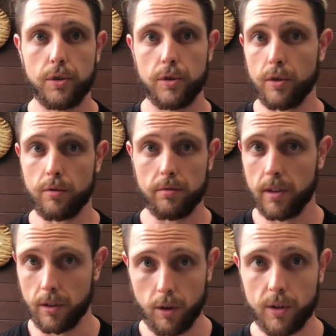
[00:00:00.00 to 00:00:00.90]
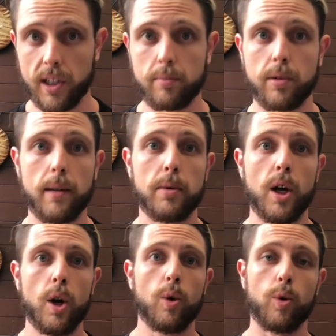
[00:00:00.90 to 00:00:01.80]
you're in a contest prep,
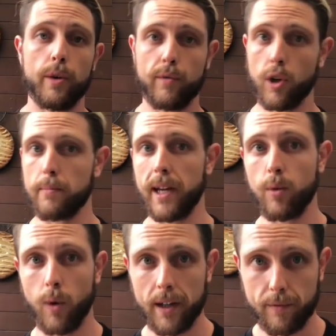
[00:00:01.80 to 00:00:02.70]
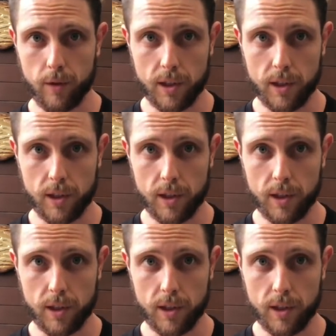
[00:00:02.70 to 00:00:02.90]
or you've got to make weight for